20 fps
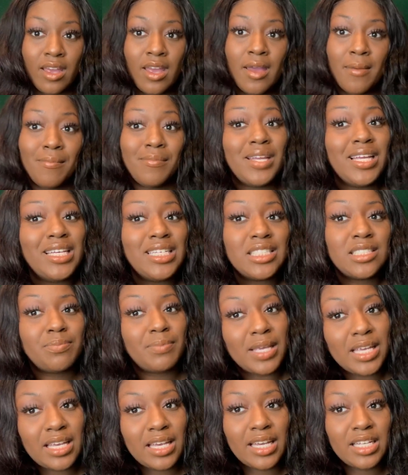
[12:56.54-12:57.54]
me
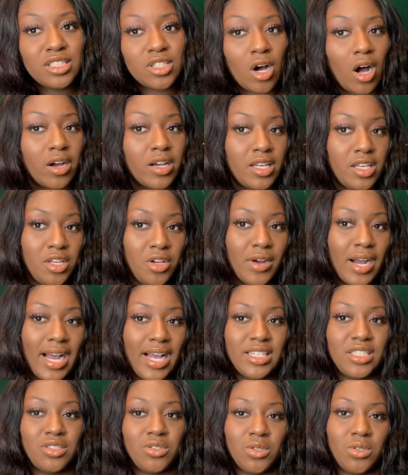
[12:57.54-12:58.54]
speaking, talking you
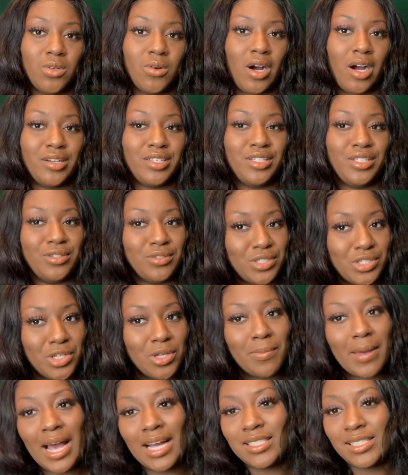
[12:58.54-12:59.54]
guys through on
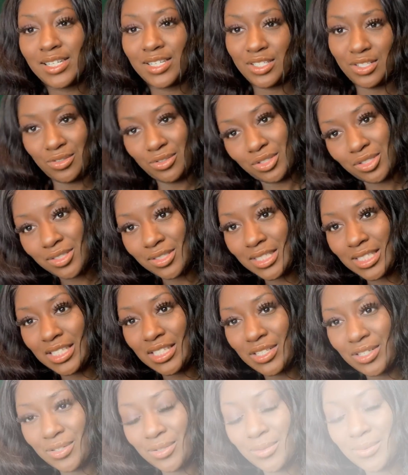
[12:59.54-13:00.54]
YouTube as I usually do.